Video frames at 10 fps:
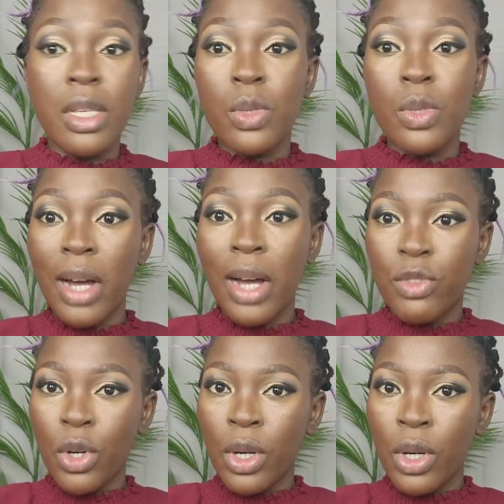is what I've
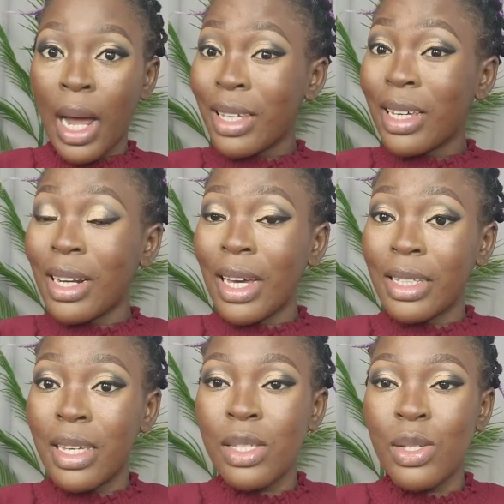done, I like it like
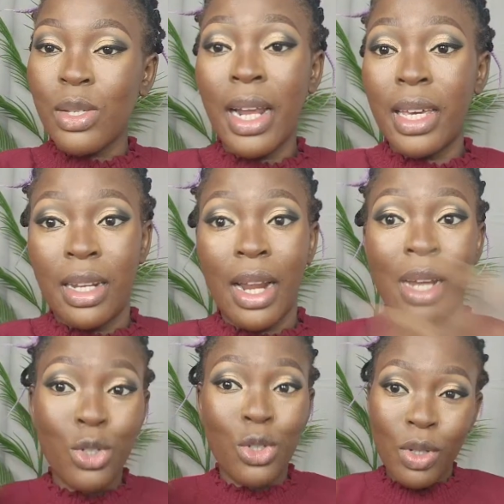this because I like it
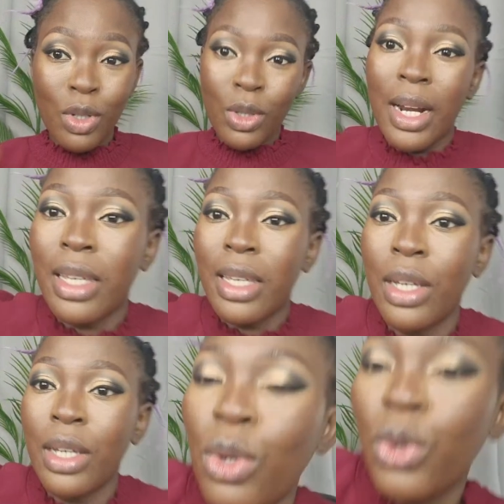natural. I like
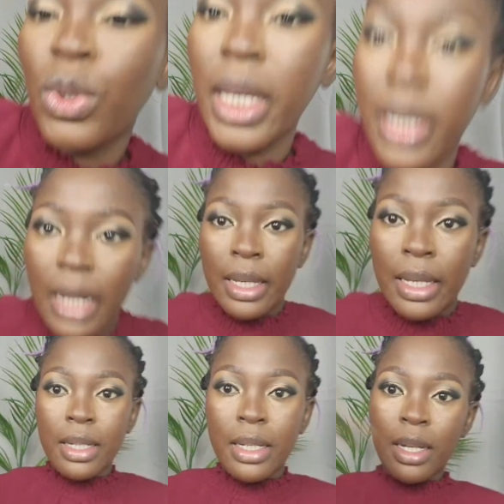it all looking
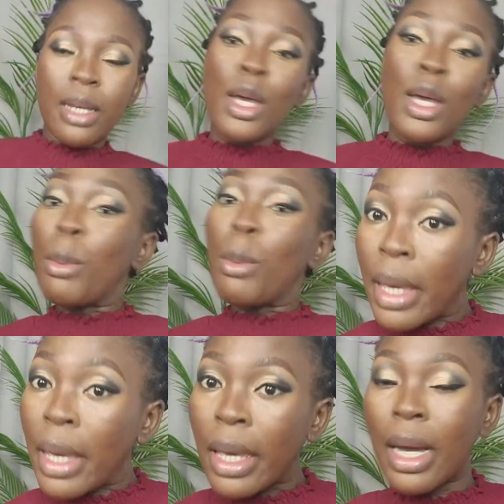like
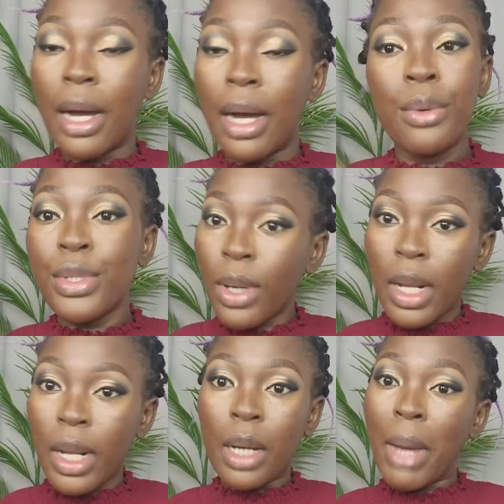me. I don't want to look
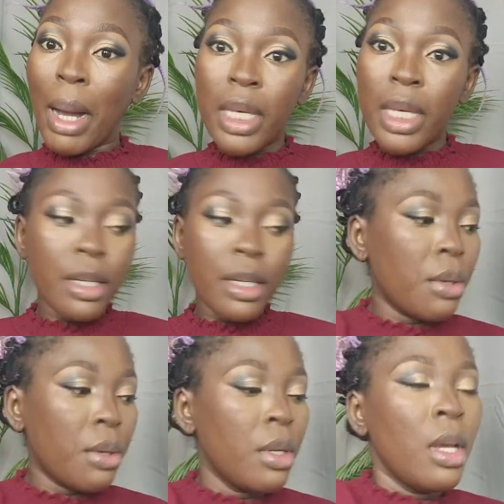like a Barbie, you
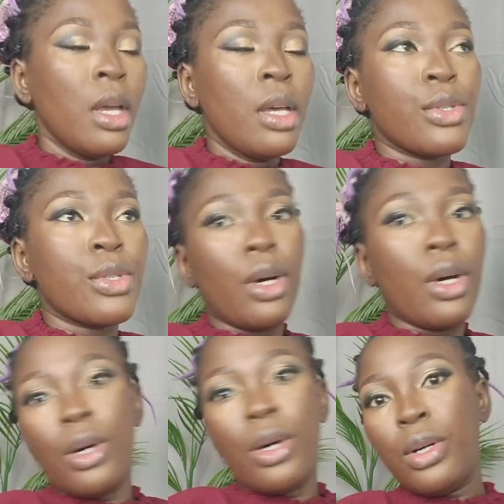know.
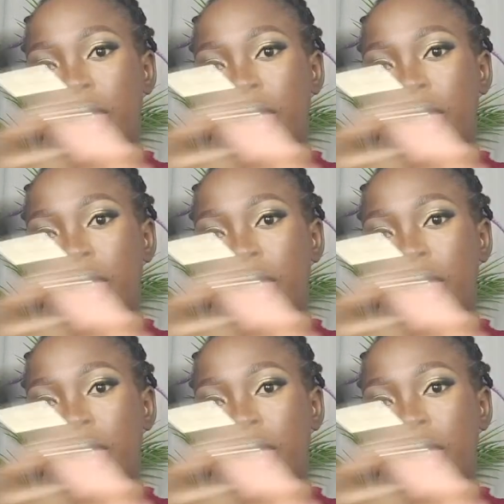So this